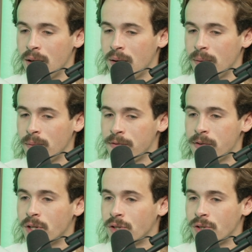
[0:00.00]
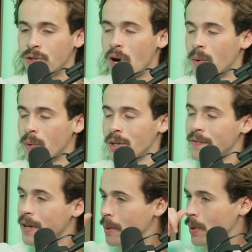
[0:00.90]
first Star Wars
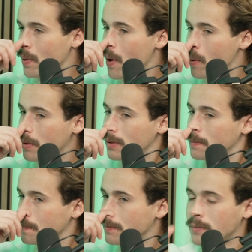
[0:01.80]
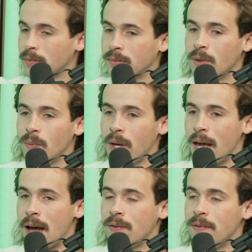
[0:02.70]
film, A New Hope. We
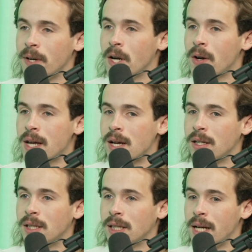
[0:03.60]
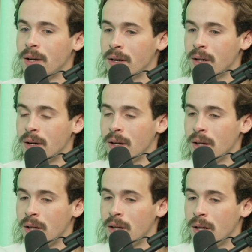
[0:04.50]
have a very clear
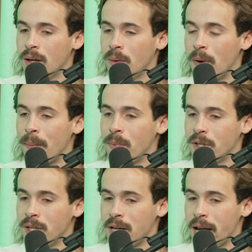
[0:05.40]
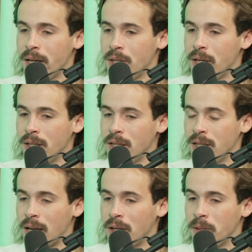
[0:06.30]
representation and
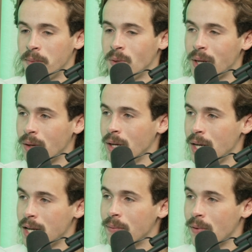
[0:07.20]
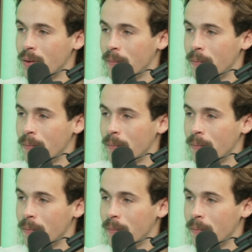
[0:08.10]
distinction between good and evil.